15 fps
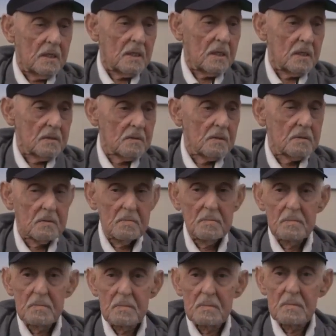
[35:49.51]
you know,
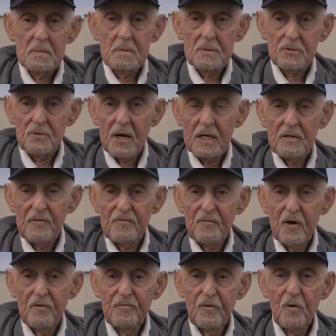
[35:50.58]
trying to
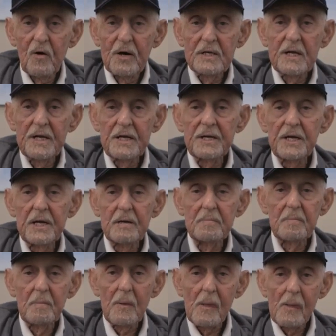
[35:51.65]
avoid hit
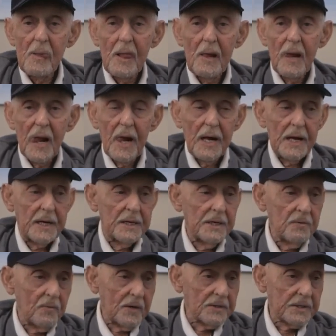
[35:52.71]
him and
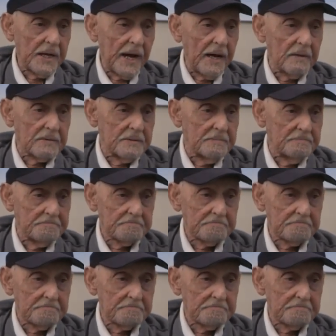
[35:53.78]
he went down.